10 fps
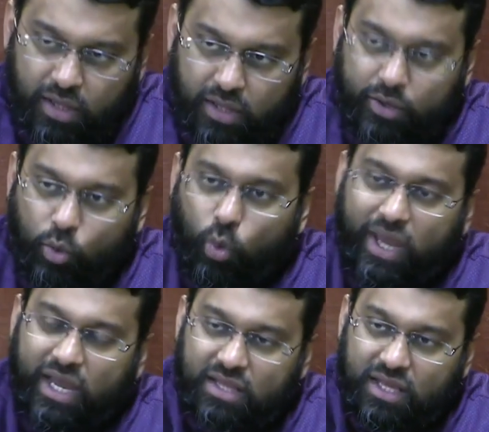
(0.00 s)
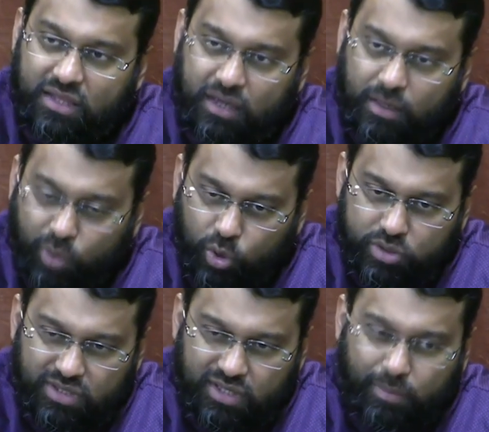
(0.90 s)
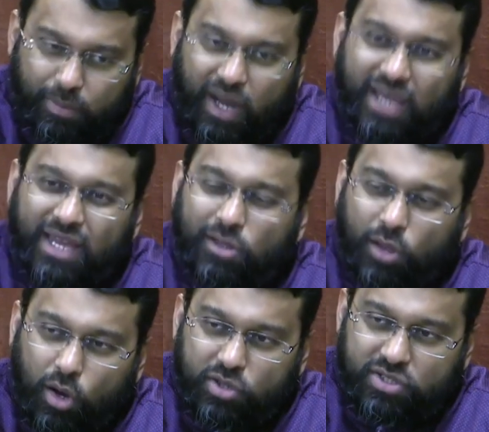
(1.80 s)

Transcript: the way that they opposed it, by and large,